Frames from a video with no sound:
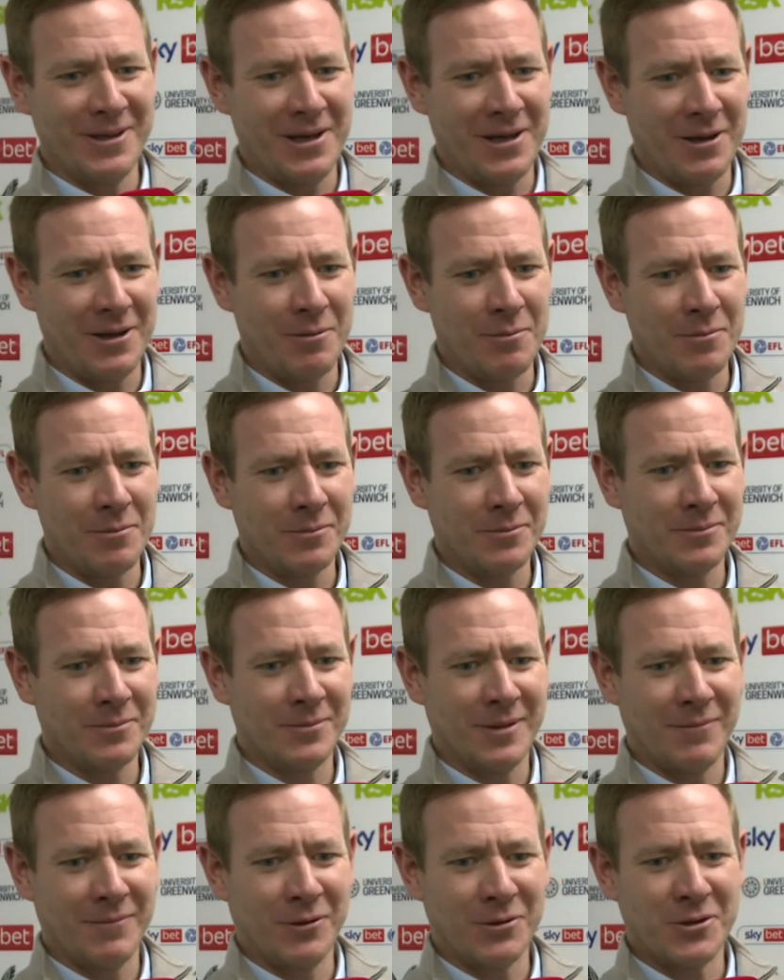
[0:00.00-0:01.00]

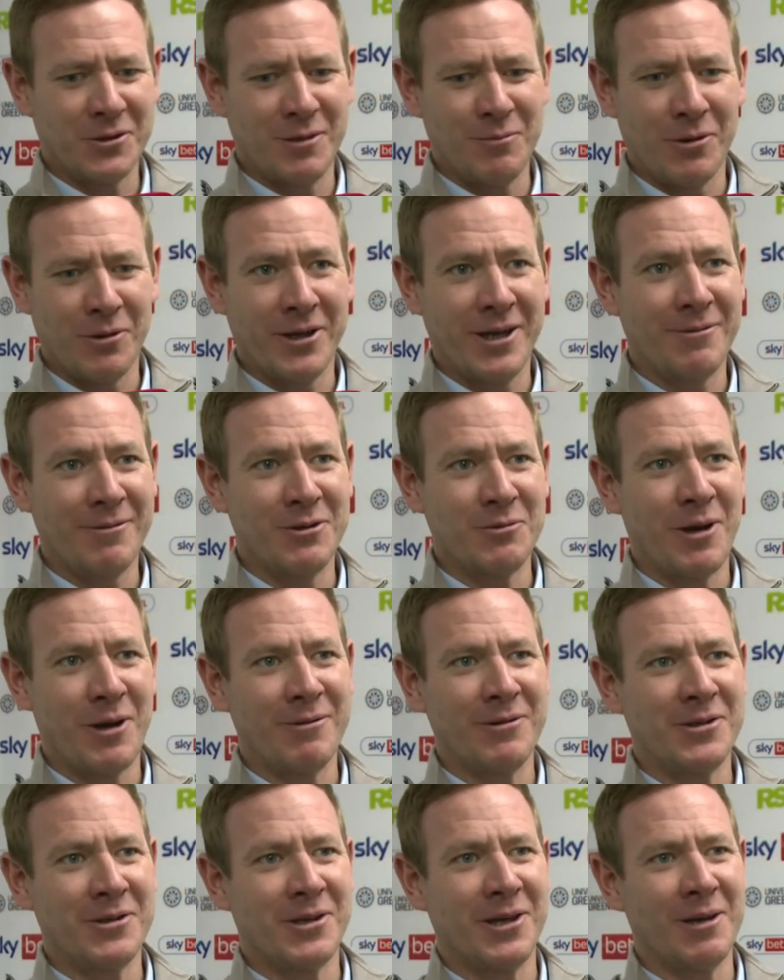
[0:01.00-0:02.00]
I've not seen what gear he's
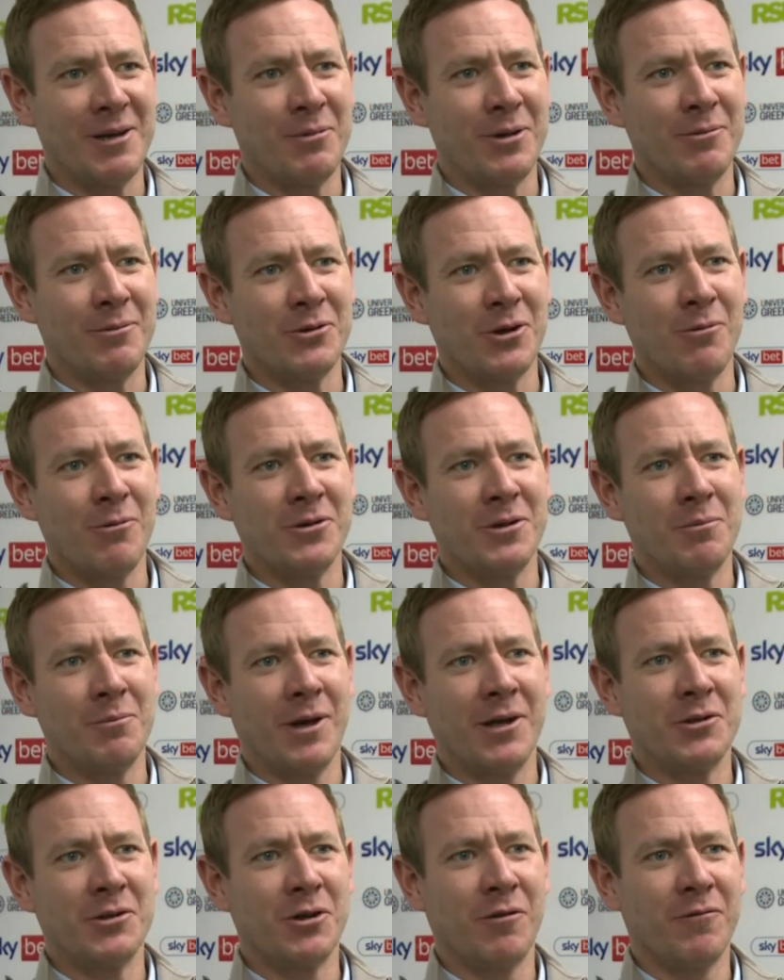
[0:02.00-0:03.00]
wearing today, but he was always
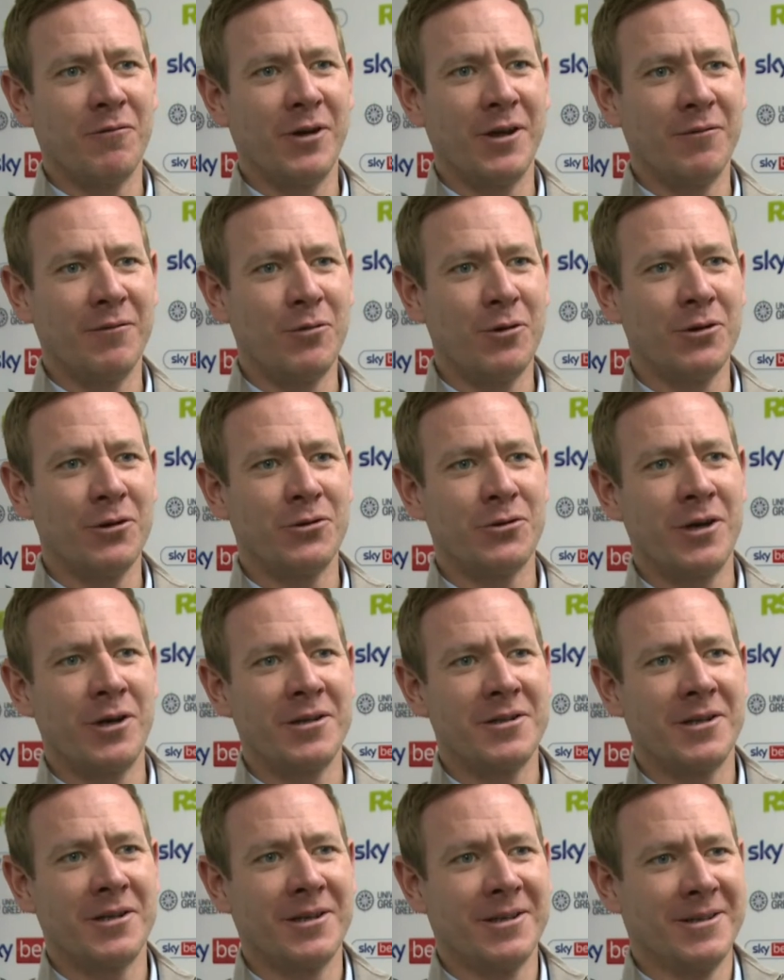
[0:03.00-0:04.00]
in my top three of
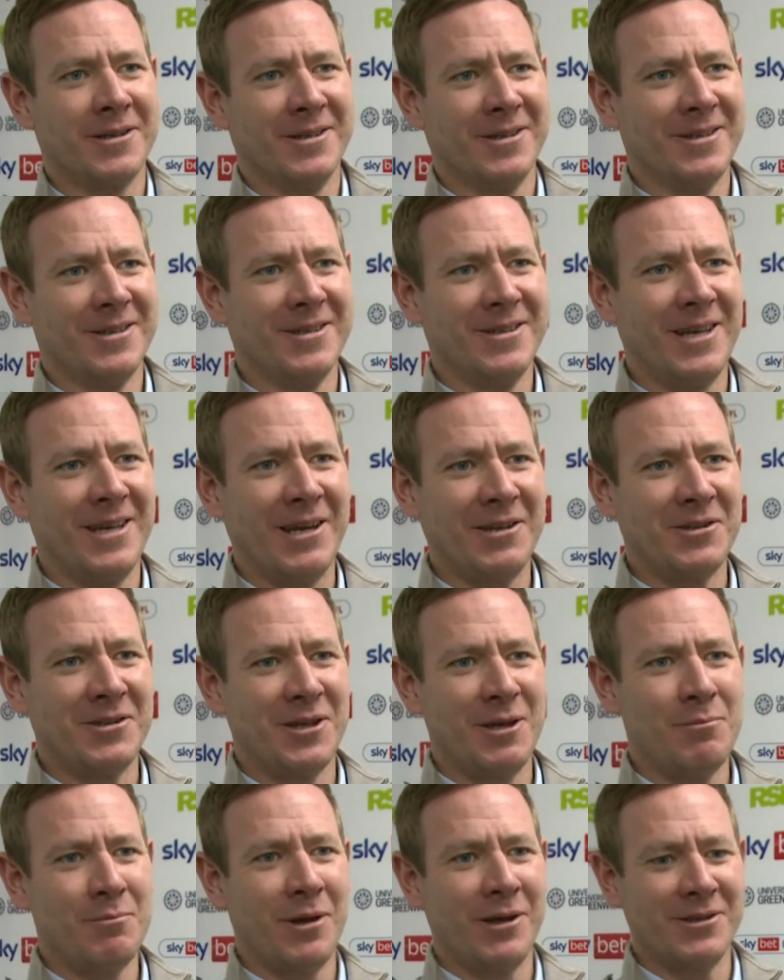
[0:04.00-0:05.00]
worst-dressed
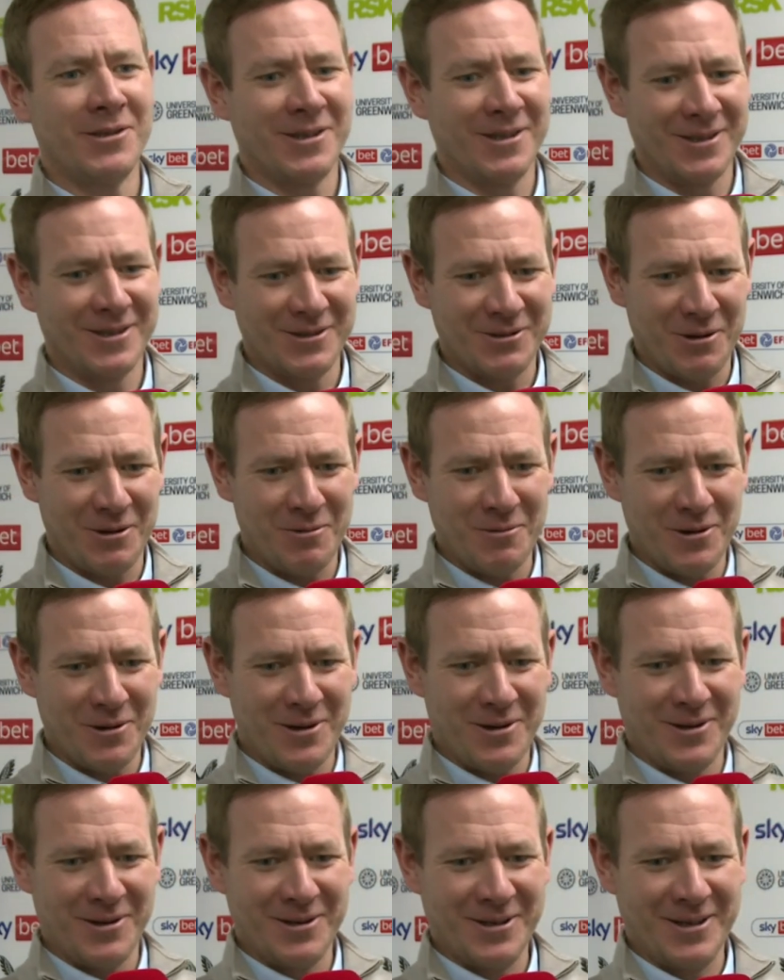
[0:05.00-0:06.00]
ex-teammates. So,
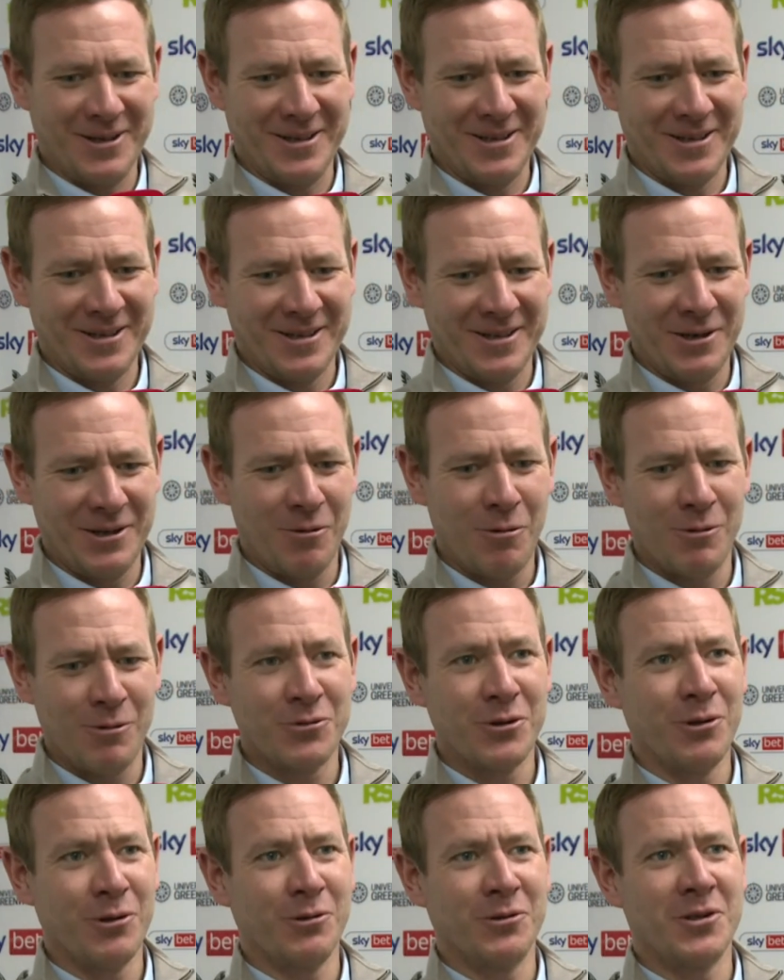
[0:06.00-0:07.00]
you know what,
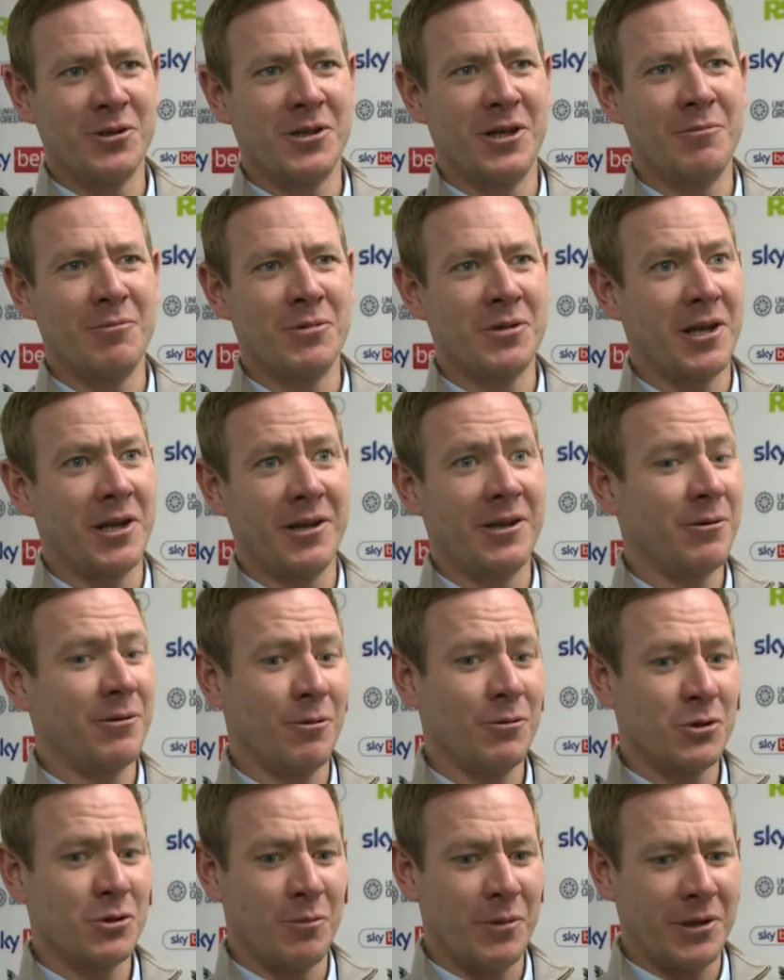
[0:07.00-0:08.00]
it was really good to see him today. I didn't
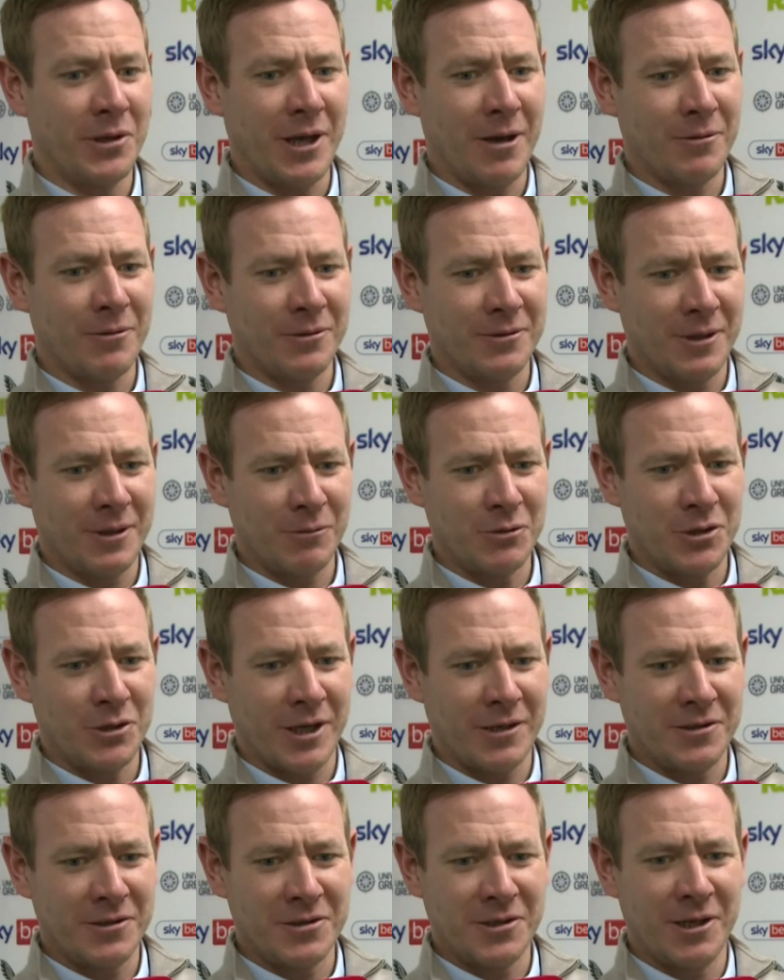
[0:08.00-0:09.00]
know he was coming down. I was
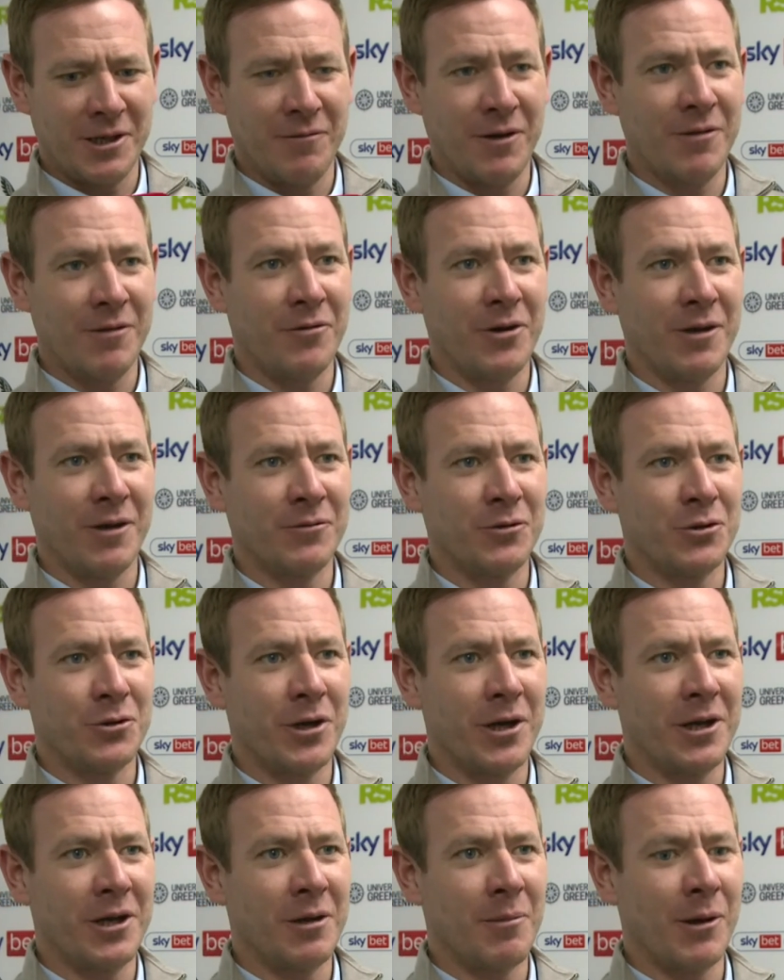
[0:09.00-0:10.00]
chatting to Steve Avery after
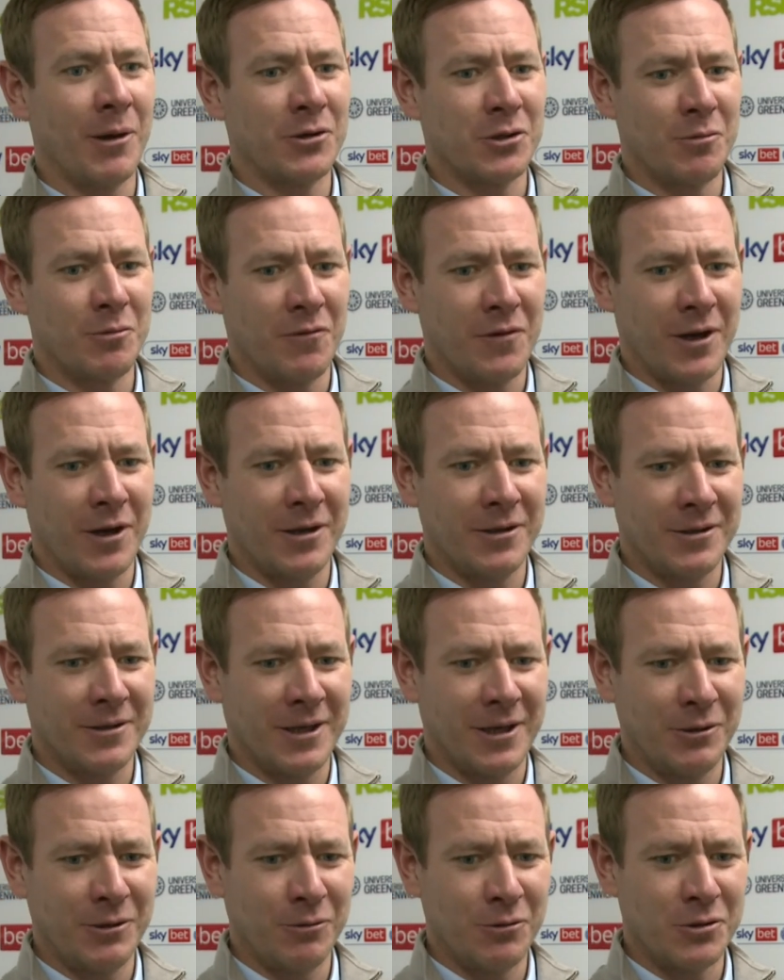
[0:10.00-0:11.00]
training about some of
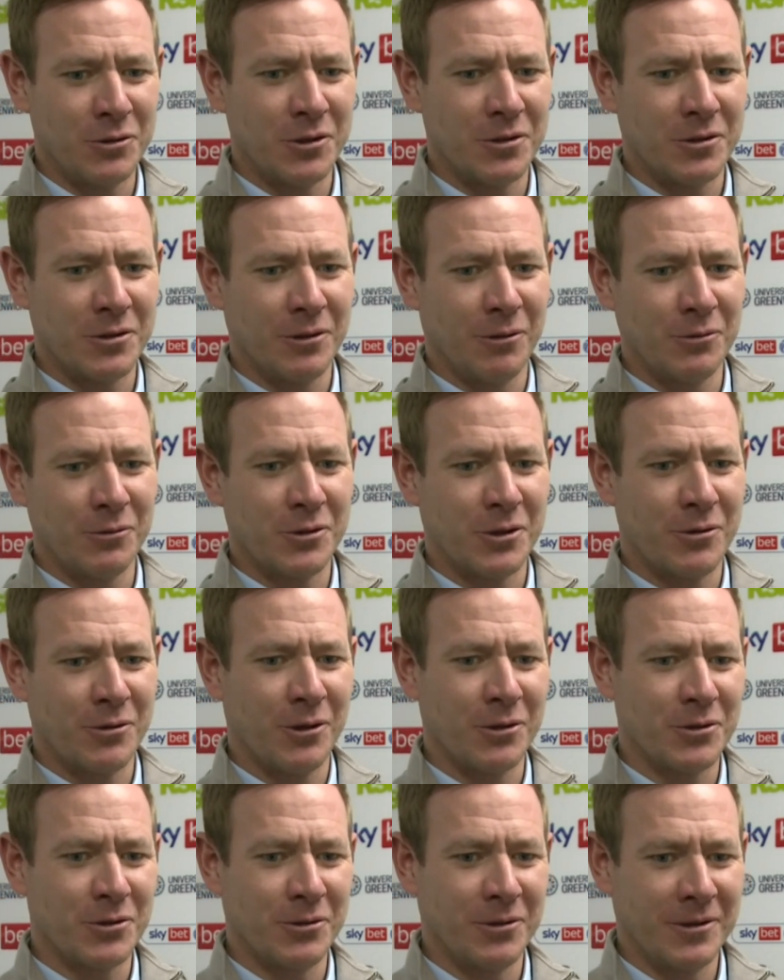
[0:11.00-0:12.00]
our youngsters and looked
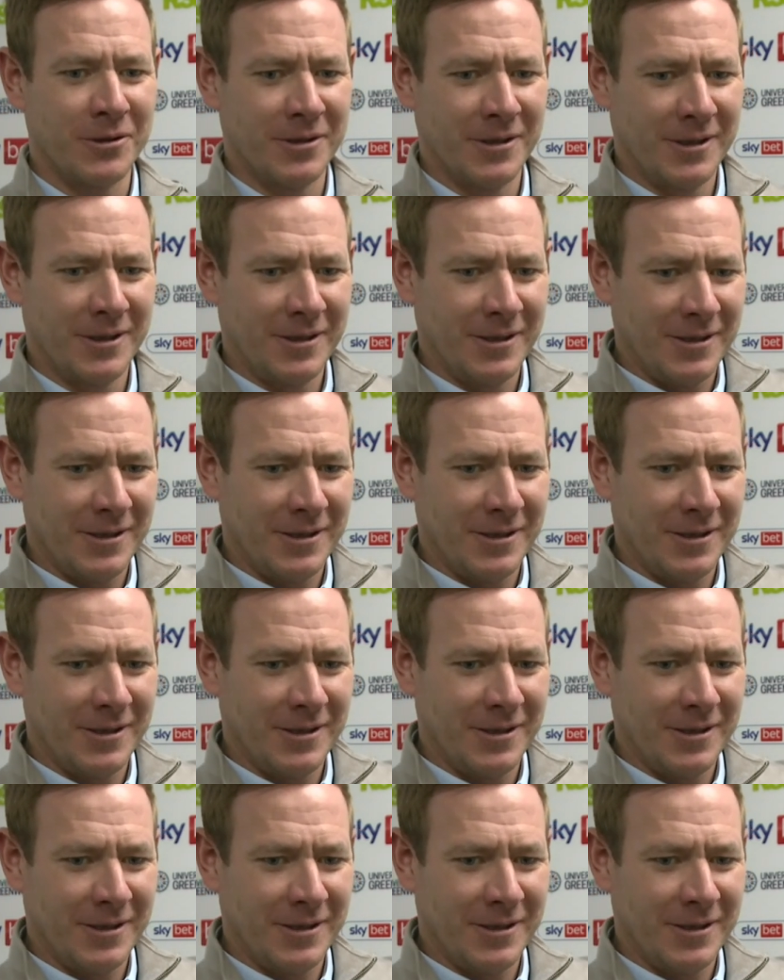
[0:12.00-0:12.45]
across and...